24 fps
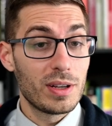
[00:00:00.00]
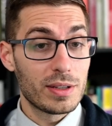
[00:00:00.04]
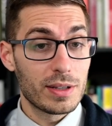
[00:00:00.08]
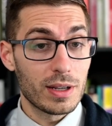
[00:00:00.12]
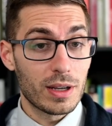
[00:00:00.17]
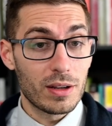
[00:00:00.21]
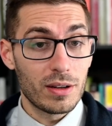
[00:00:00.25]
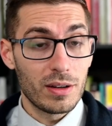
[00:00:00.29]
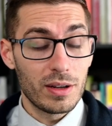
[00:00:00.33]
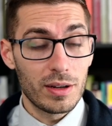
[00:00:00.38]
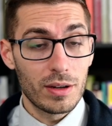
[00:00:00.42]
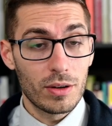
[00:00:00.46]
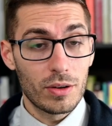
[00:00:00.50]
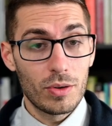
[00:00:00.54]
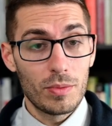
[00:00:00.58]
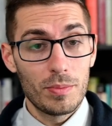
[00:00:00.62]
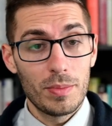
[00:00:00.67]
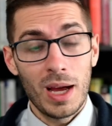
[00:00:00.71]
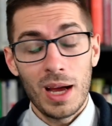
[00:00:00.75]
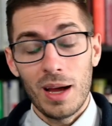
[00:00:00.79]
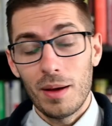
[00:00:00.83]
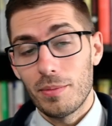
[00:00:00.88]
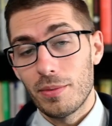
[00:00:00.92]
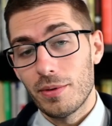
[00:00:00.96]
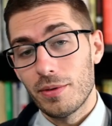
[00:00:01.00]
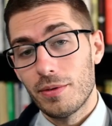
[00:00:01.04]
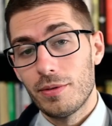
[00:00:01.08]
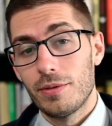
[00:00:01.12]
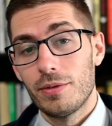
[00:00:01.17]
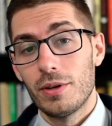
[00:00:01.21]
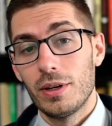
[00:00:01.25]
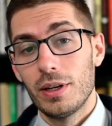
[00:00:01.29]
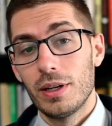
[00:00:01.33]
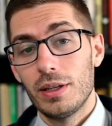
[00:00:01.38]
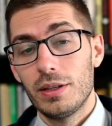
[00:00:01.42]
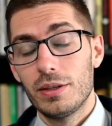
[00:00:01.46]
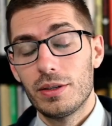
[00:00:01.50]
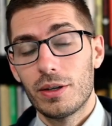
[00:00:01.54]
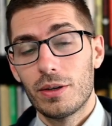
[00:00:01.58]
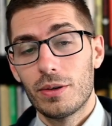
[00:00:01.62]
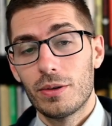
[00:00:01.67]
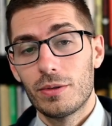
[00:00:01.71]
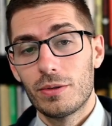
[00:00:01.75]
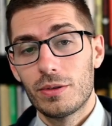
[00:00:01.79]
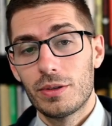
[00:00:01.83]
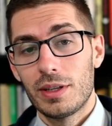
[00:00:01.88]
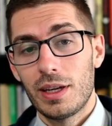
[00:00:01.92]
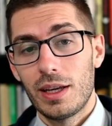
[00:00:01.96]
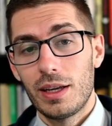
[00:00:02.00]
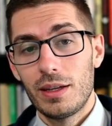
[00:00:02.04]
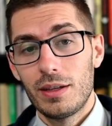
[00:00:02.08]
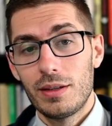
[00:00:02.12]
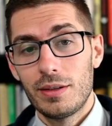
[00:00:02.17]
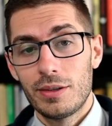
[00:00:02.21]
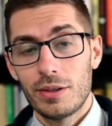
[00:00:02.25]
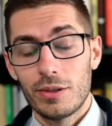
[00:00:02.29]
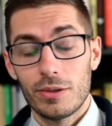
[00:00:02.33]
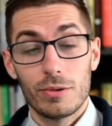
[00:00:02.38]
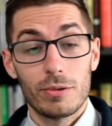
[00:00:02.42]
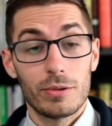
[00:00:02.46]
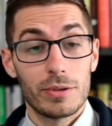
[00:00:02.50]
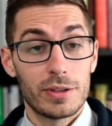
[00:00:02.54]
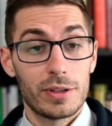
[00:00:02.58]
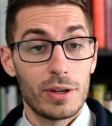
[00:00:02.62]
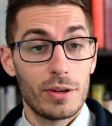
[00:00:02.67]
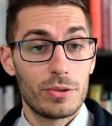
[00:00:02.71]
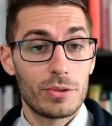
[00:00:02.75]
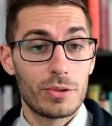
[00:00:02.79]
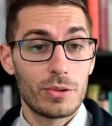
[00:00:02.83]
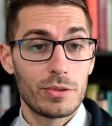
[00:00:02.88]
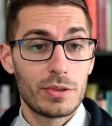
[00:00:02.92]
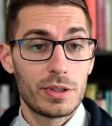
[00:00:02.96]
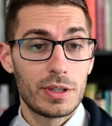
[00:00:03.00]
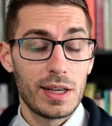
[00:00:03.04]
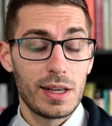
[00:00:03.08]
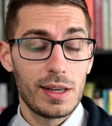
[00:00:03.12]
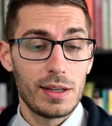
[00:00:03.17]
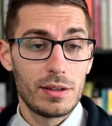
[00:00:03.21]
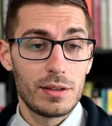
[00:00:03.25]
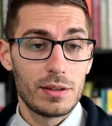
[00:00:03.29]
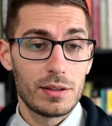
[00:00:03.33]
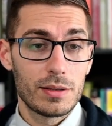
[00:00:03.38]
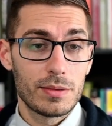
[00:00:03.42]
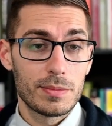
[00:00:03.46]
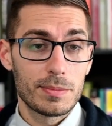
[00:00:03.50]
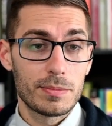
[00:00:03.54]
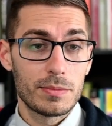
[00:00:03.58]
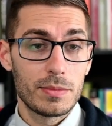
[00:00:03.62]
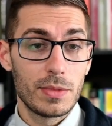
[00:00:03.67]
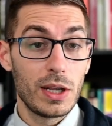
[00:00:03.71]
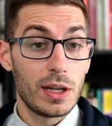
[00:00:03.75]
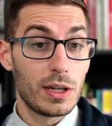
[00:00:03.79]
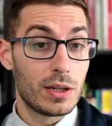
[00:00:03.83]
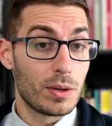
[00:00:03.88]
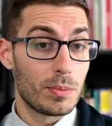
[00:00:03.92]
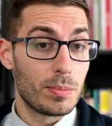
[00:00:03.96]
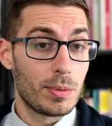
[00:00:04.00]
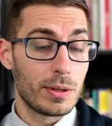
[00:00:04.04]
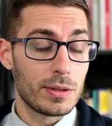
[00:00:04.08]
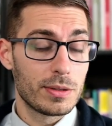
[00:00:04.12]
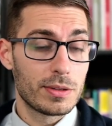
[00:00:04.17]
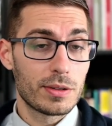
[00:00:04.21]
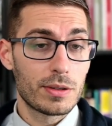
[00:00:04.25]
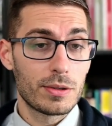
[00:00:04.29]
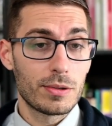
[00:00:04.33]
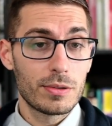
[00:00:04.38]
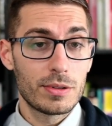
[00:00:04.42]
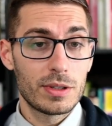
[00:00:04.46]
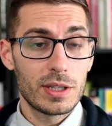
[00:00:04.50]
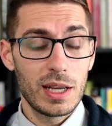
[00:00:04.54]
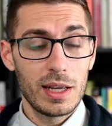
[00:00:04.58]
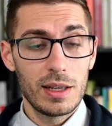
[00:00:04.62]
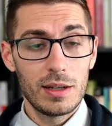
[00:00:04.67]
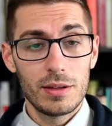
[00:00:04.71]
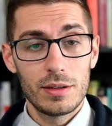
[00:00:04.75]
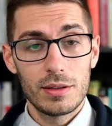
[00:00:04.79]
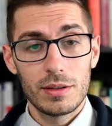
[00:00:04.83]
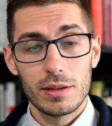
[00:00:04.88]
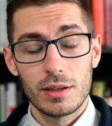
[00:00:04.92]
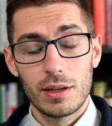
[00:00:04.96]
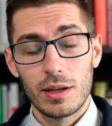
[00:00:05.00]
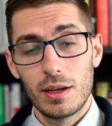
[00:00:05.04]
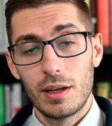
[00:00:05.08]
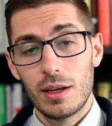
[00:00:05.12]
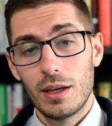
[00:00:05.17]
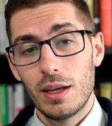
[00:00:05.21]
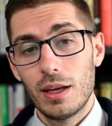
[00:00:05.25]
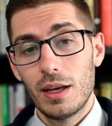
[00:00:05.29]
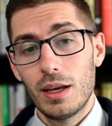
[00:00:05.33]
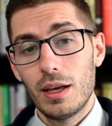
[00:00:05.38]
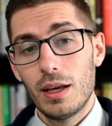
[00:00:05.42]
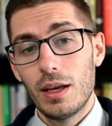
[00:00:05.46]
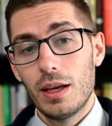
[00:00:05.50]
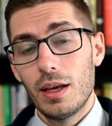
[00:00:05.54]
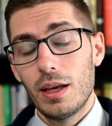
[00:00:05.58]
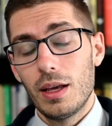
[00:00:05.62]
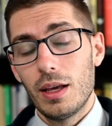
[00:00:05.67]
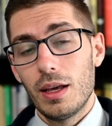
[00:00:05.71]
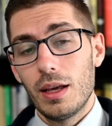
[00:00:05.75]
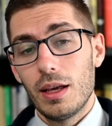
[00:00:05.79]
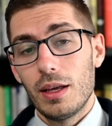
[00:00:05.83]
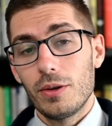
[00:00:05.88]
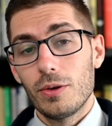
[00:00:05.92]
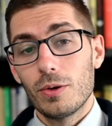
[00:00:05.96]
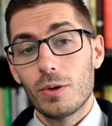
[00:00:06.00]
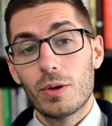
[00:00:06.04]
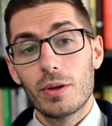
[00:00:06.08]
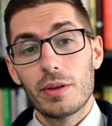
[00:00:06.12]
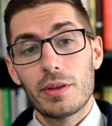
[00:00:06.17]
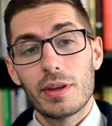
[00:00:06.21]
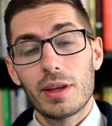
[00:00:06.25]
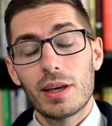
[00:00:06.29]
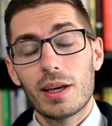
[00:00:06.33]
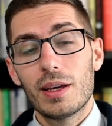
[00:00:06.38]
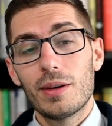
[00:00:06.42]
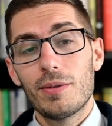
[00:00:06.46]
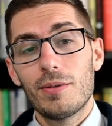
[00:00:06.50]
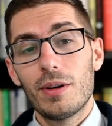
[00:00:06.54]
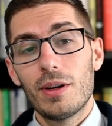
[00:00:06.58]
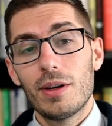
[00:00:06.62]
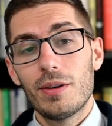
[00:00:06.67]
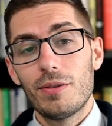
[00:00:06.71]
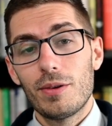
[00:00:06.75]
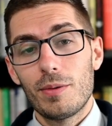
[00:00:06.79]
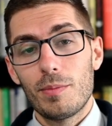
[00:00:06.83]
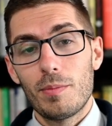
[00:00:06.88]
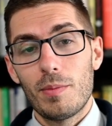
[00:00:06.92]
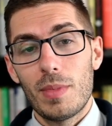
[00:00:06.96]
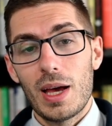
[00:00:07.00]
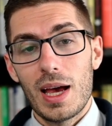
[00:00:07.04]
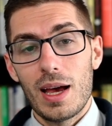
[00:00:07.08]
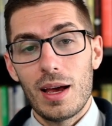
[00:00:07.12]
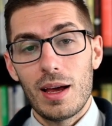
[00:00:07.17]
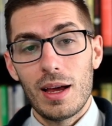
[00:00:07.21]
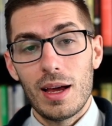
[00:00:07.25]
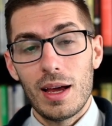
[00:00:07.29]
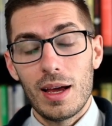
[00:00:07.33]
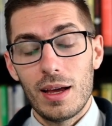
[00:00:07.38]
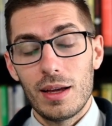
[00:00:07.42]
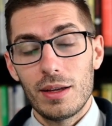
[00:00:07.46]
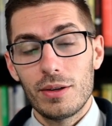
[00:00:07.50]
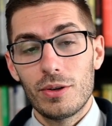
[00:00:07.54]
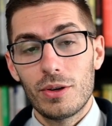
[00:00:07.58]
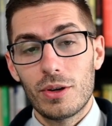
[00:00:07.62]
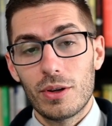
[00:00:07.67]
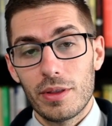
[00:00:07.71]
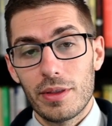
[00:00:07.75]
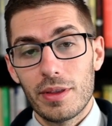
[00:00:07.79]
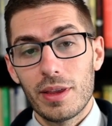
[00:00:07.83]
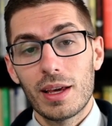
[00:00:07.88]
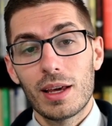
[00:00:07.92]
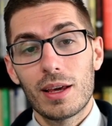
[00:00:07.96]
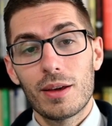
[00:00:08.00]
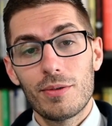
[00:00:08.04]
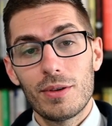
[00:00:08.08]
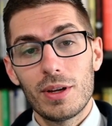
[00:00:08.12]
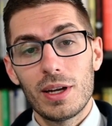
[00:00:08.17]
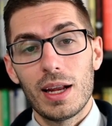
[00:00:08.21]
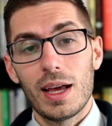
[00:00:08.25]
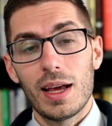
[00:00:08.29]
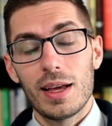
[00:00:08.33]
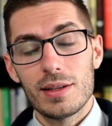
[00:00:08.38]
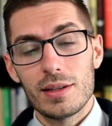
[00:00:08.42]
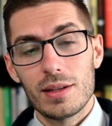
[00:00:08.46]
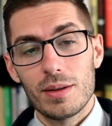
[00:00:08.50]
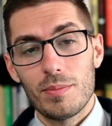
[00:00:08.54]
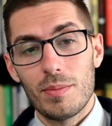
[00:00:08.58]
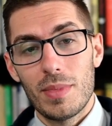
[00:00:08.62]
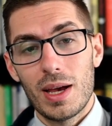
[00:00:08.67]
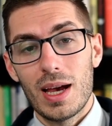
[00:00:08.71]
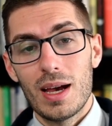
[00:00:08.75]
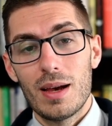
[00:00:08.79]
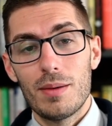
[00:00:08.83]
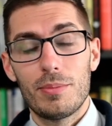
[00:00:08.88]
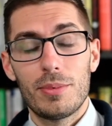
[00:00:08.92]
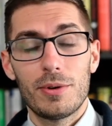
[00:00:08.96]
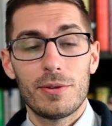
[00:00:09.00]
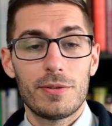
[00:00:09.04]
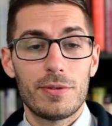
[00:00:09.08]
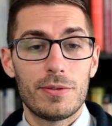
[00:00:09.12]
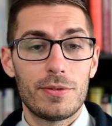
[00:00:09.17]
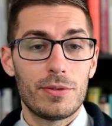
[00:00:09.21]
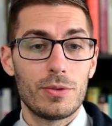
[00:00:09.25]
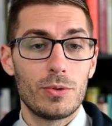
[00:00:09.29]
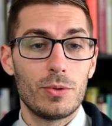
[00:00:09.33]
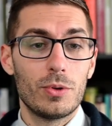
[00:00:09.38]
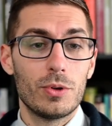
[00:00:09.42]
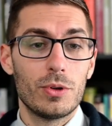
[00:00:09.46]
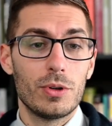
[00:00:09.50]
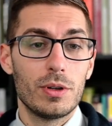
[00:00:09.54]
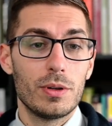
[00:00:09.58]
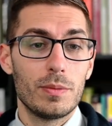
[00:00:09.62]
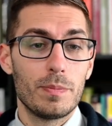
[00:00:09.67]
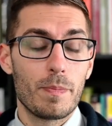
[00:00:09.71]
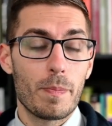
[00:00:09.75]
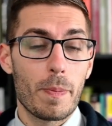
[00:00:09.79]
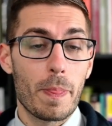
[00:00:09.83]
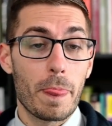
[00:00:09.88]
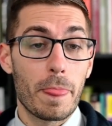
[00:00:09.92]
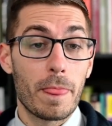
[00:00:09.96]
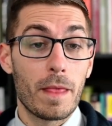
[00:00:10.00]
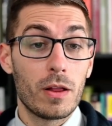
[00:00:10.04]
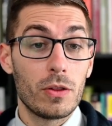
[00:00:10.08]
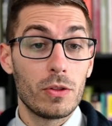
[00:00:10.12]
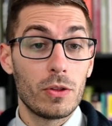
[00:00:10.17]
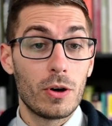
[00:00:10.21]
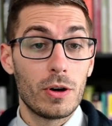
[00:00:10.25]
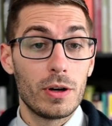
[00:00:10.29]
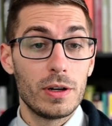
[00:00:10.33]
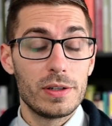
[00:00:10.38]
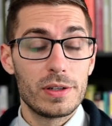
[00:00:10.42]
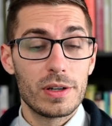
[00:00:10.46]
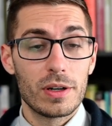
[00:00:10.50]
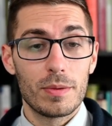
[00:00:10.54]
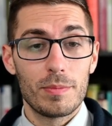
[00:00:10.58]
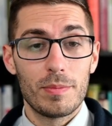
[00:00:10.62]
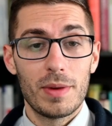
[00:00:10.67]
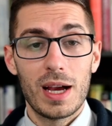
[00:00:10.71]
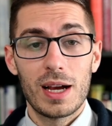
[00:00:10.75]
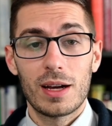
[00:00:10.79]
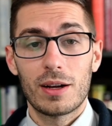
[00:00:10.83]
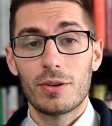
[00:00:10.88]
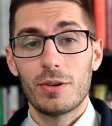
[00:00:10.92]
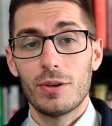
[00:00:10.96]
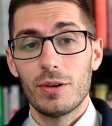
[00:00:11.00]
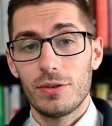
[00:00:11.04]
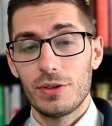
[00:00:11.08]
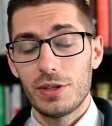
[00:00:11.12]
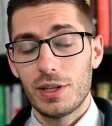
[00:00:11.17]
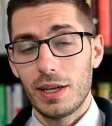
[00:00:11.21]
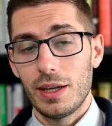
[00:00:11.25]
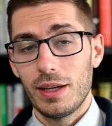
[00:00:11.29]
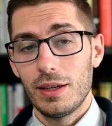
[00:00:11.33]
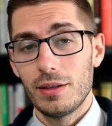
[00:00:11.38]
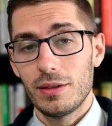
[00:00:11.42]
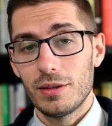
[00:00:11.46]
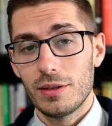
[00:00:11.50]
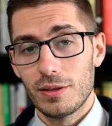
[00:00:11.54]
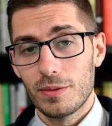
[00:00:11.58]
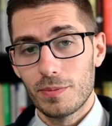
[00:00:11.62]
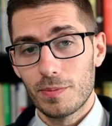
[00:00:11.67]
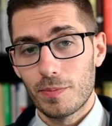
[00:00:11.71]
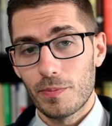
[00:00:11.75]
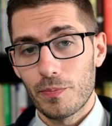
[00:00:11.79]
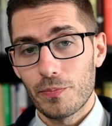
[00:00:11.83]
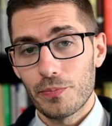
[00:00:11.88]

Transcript: as a clinical map for internal change or social change, interpersonal change. You could think of it of a map, you could think of it as a map for larger macro change.